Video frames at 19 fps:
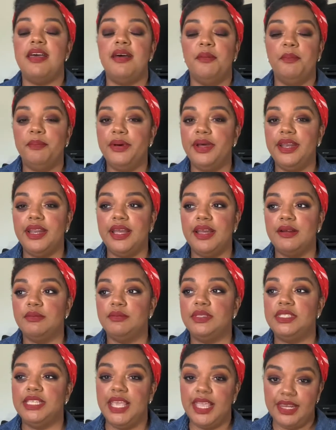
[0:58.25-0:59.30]
But um,
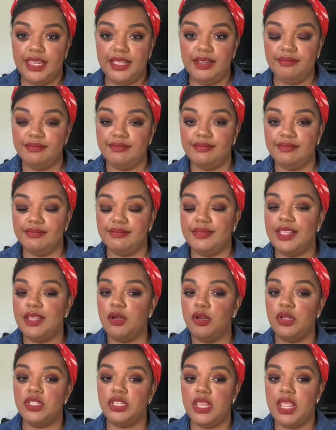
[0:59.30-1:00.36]
Dani
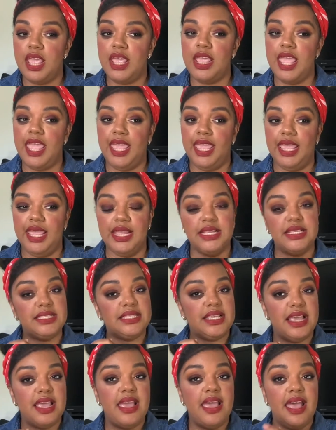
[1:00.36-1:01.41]
and
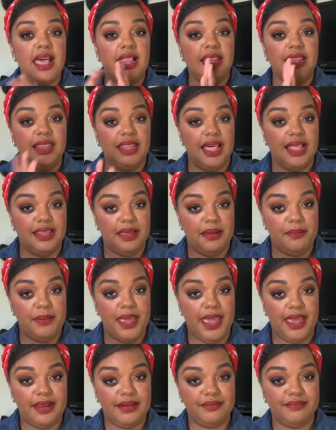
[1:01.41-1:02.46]
Lala
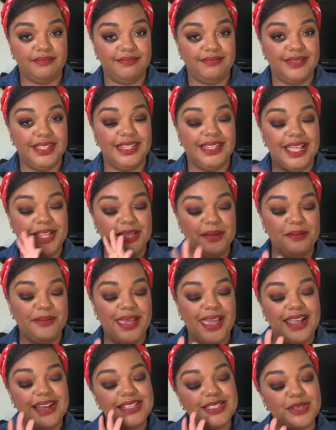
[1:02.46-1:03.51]
Bad. Lala
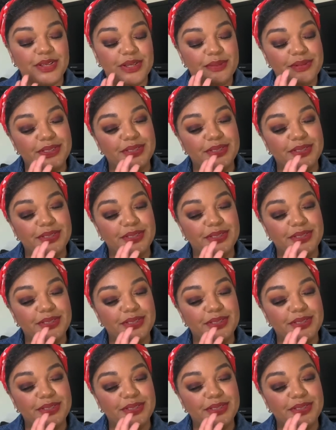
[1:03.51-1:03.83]
Bad is going to be